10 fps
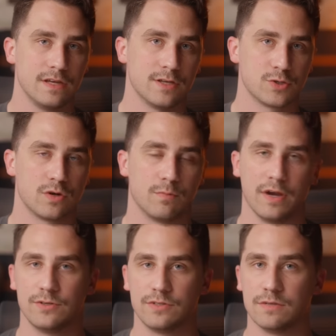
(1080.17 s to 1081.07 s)
a short
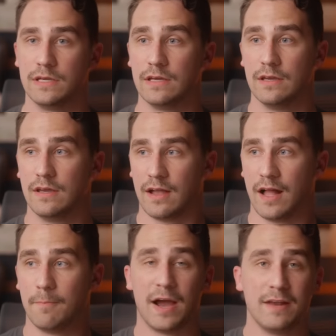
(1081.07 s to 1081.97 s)
appraisal to be
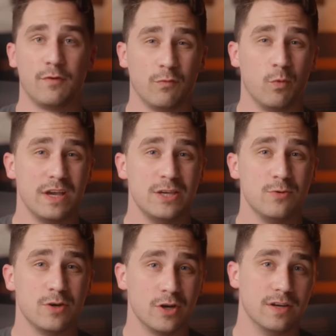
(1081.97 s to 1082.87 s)
uh, mindful of what you
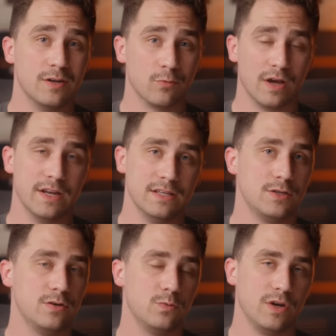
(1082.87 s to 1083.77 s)
could run
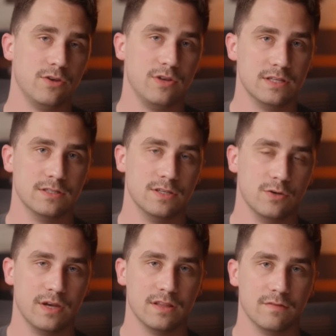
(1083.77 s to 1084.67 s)
into and what you need to
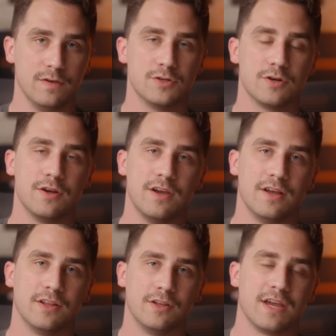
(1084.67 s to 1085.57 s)
do in the future,
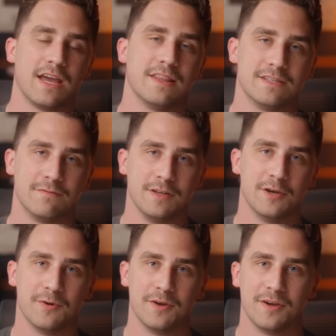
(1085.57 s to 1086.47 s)
look at this
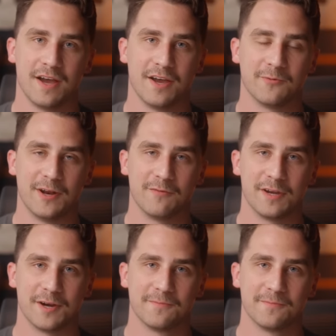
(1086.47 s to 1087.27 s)
video uh, right over here.